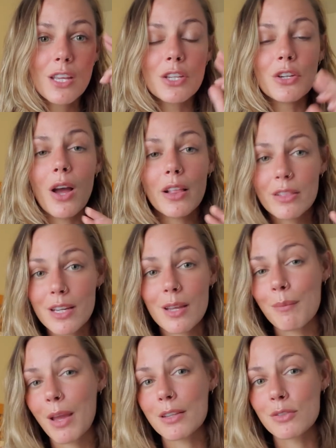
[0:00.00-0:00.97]
You know, I look
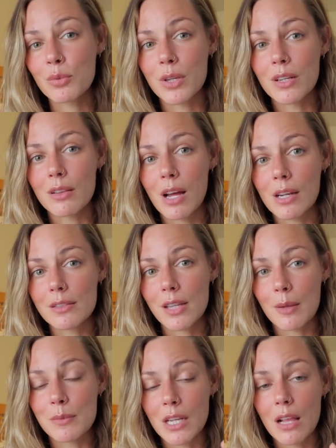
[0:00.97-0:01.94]
at my twin a lot of
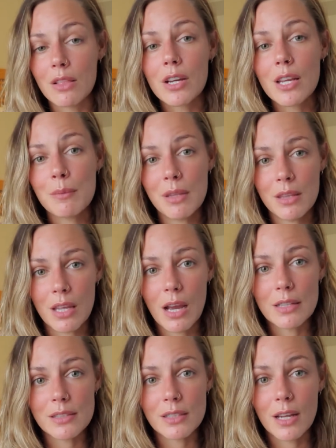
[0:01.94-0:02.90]
times and I look him in the
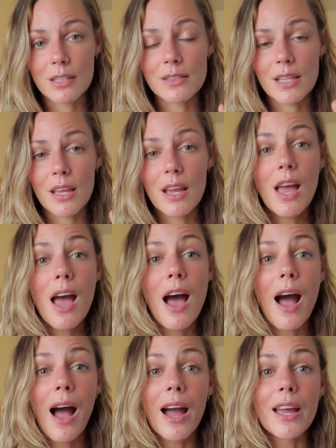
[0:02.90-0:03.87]
eyes and I say,
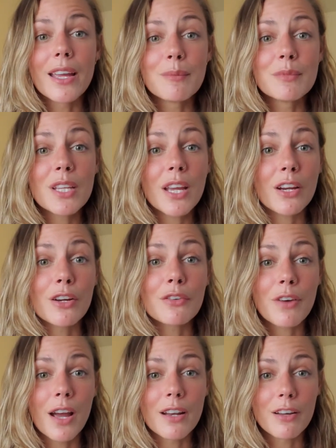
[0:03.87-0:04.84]
I am
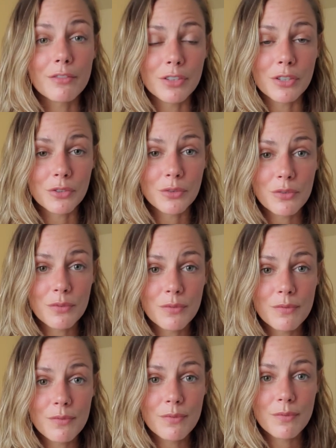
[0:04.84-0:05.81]
terrified of you.
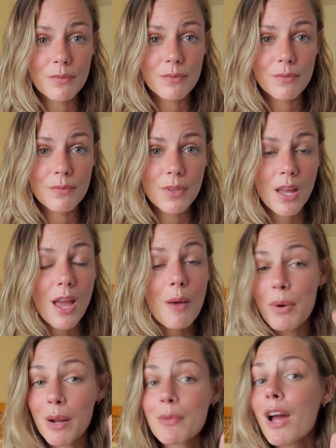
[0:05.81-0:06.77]

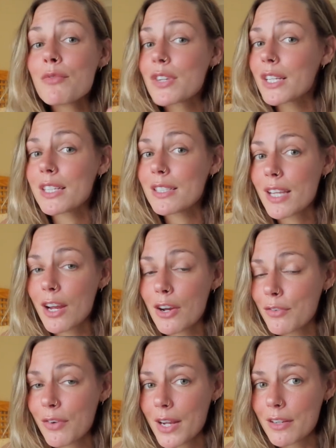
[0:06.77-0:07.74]
But I'm not really
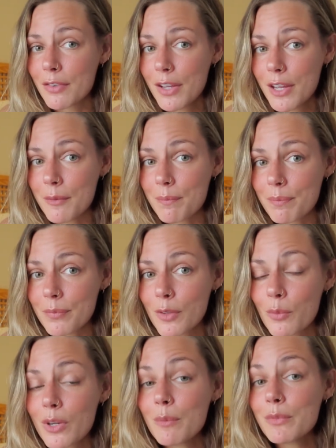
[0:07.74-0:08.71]
terrified of him.
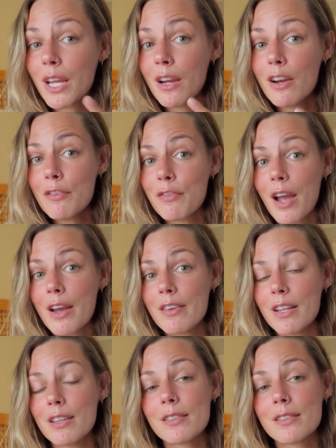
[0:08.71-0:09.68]
What I'm
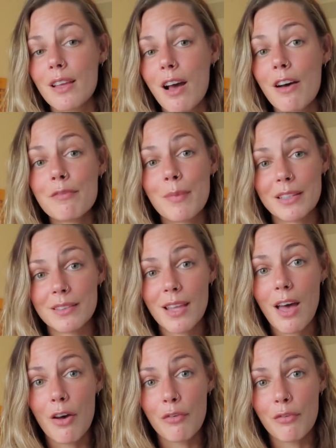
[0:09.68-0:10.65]
terrified is of
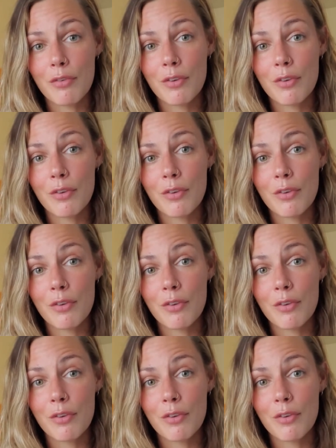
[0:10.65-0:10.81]
myself,